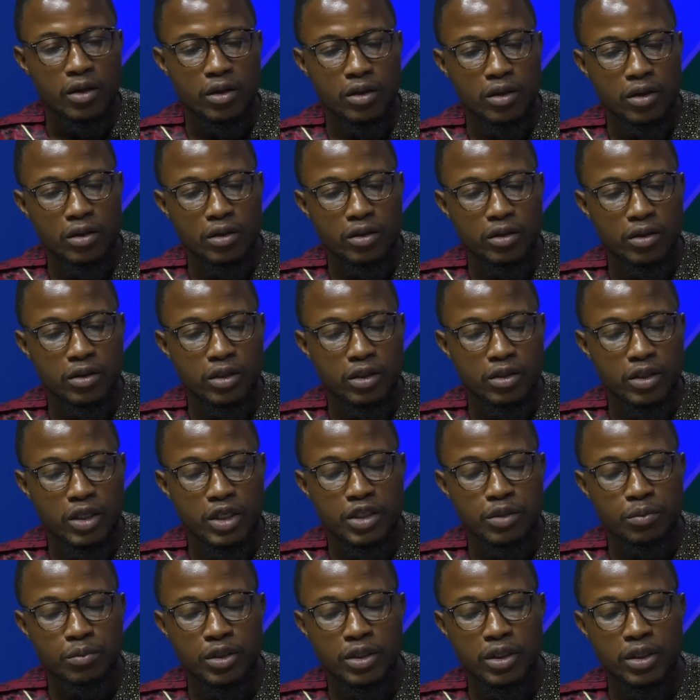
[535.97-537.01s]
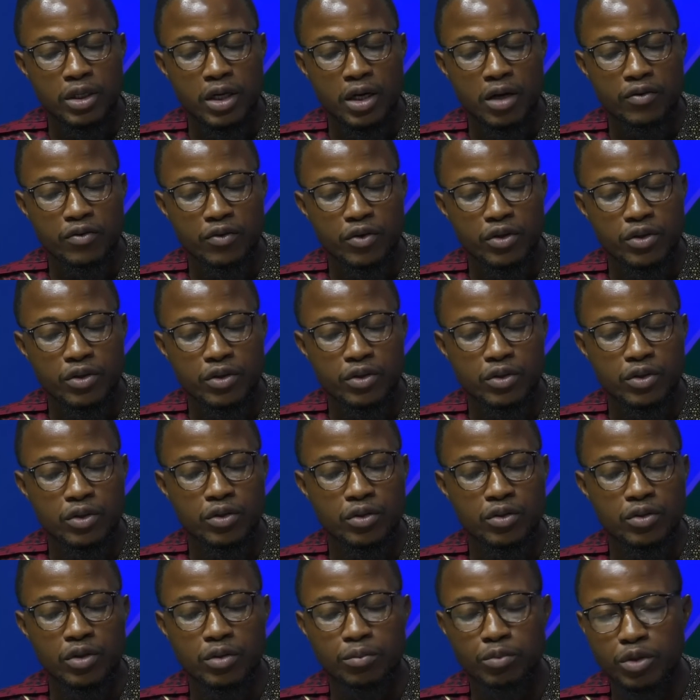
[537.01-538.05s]
uh, they transmit the draft
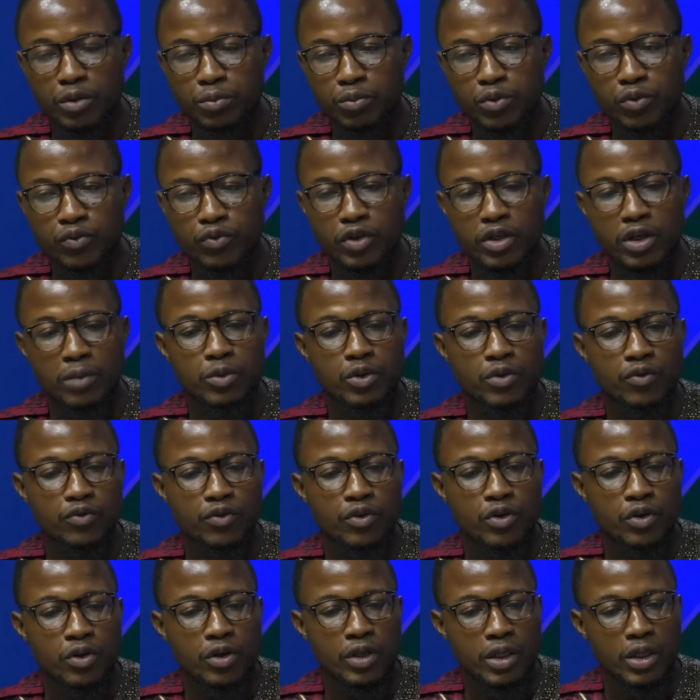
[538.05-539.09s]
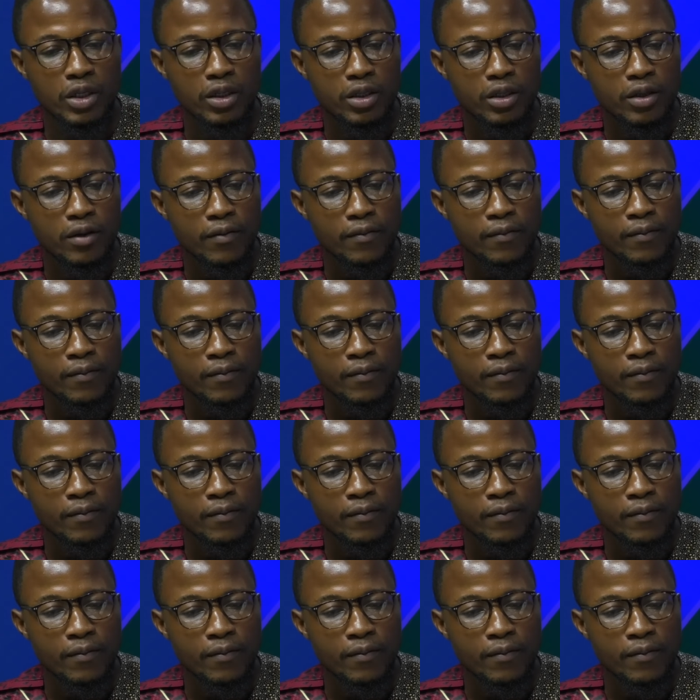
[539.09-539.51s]
constitution to the people for them to vote on it.